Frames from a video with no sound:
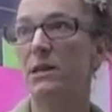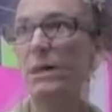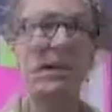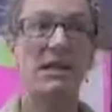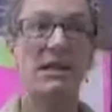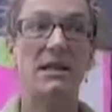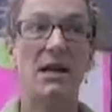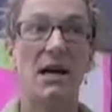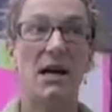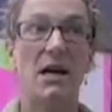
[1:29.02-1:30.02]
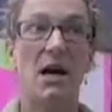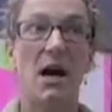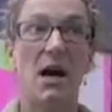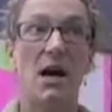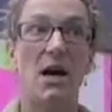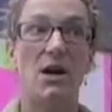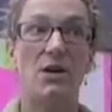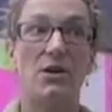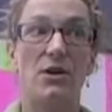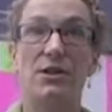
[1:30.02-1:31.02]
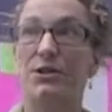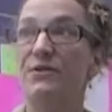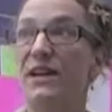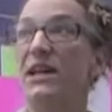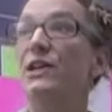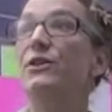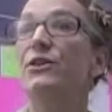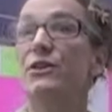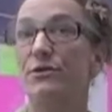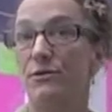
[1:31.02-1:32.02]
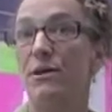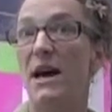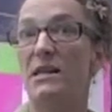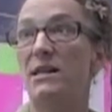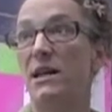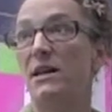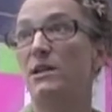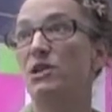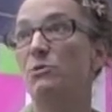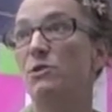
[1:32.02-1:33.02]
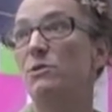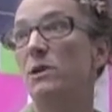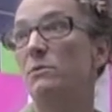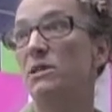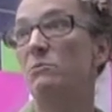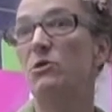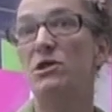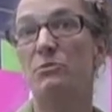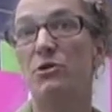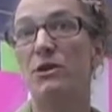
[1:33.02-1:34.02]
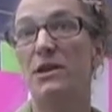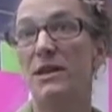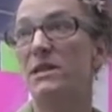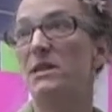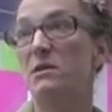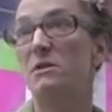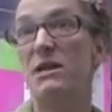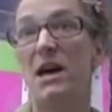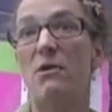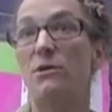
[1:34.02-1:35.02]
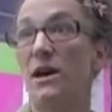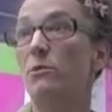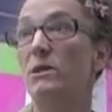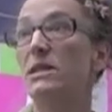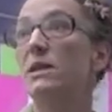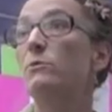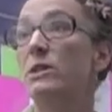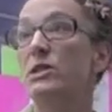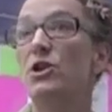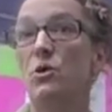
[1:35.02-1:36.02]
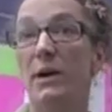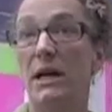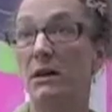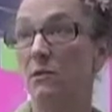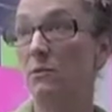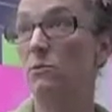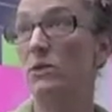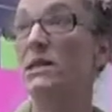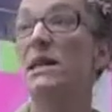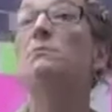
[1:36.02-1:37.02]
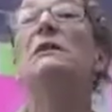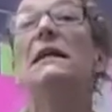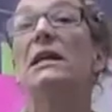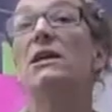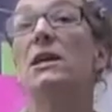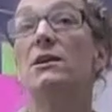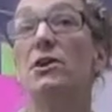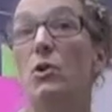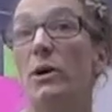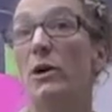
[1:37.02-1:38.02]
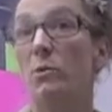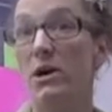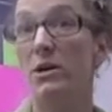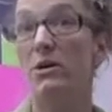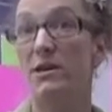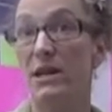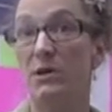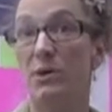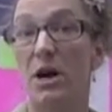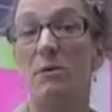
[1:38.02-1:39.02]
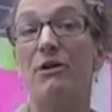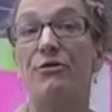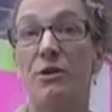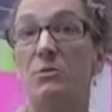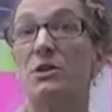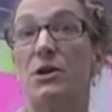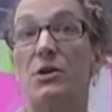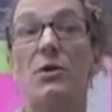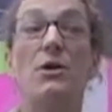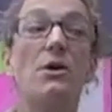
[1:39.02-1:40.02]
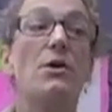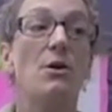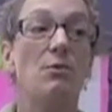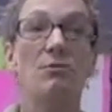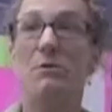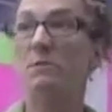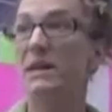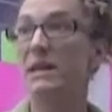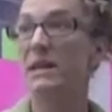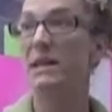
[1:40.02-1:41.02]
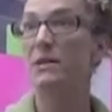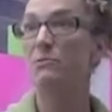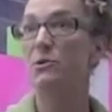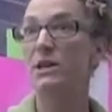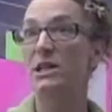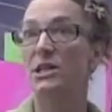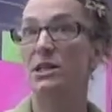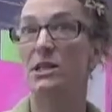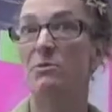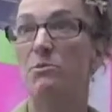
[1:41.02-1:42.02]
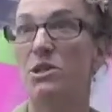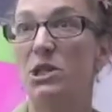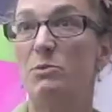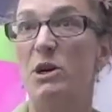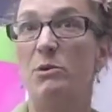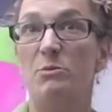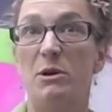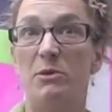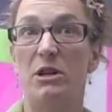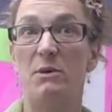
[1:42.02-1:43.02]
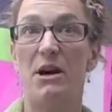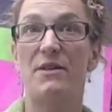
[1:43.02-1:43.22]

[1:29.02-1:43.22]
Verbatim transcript: They did a survey here asking customers what was the most important thing to them, and that was it, was labeling and knowing where things were coming from. So we've been making it a point to speak with people about